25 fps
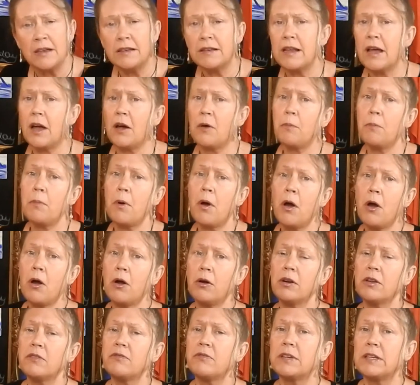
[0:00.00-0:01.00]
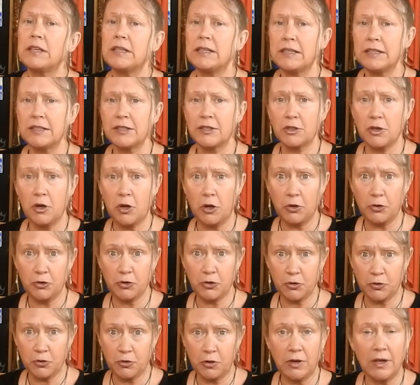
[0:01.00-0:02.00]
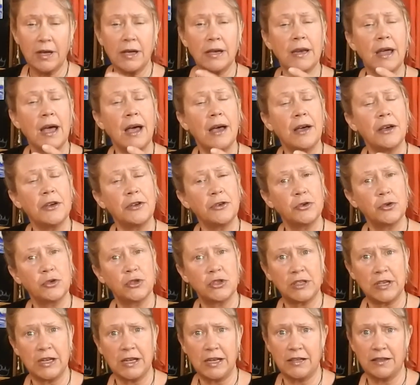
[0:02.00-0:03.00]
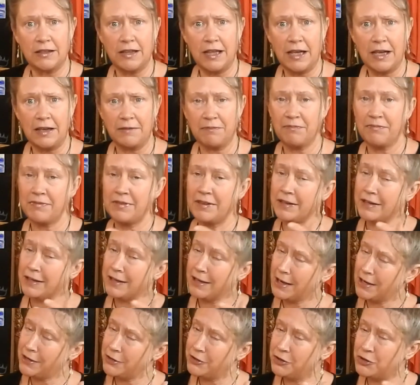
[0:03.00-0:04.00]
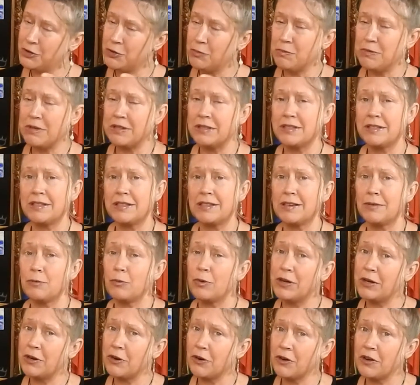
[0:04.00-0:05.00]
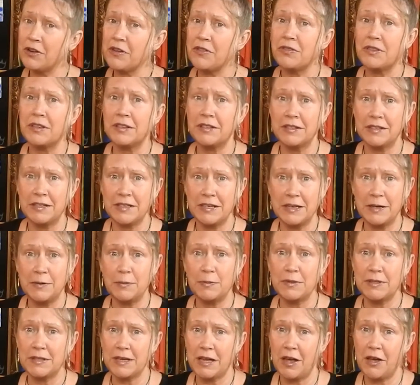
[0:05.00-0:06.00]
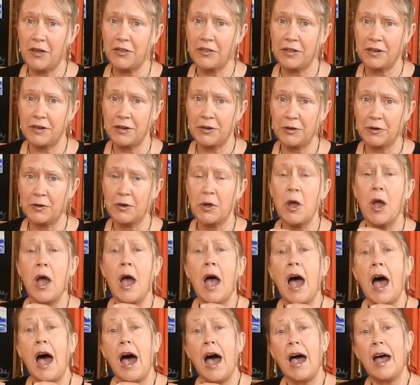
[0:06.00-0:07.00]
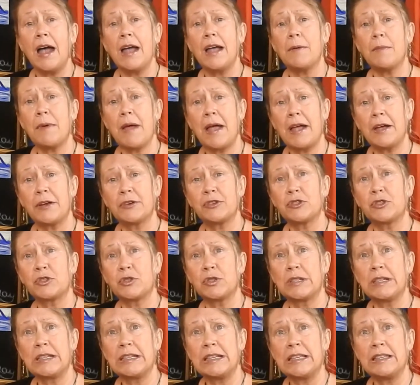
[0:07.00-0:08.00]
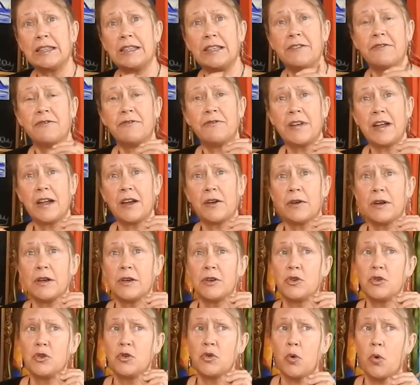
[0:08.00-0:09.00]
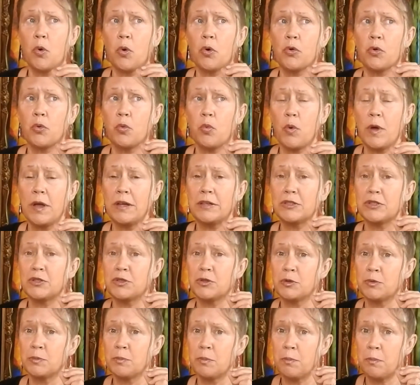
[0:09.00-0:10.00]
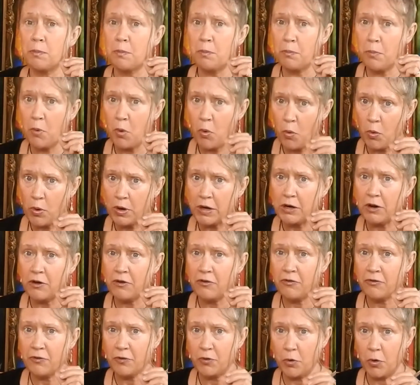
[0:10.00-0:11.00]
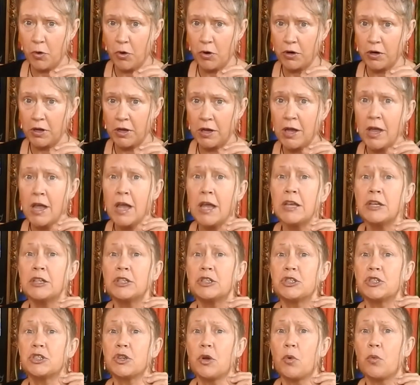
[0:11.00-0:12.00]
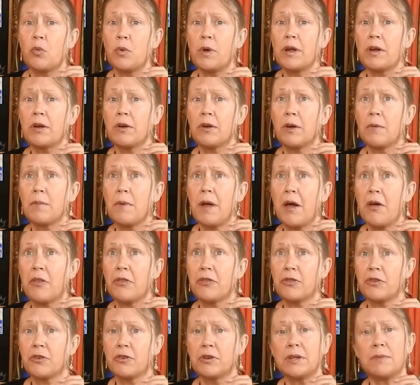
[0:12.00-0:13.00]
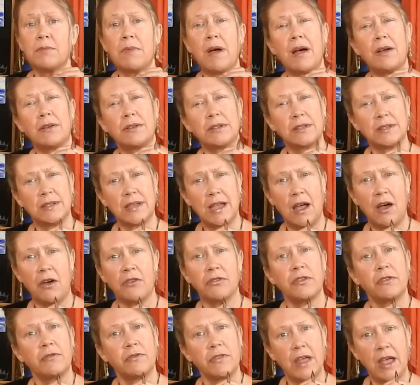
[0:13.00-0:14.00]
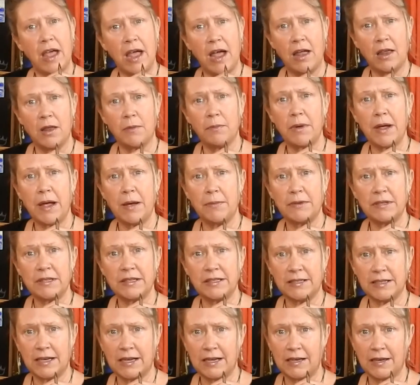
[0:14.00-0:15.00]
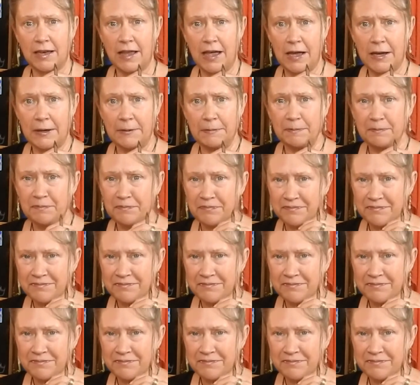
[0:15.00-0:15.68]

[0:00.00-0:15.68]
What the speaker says: Now, part of it is cultural, and I understand that. In case you missed it, we are in the deep South here. I am actually in the very northwestern point of Florida, so we are about 30 miles south of the Alabama state line.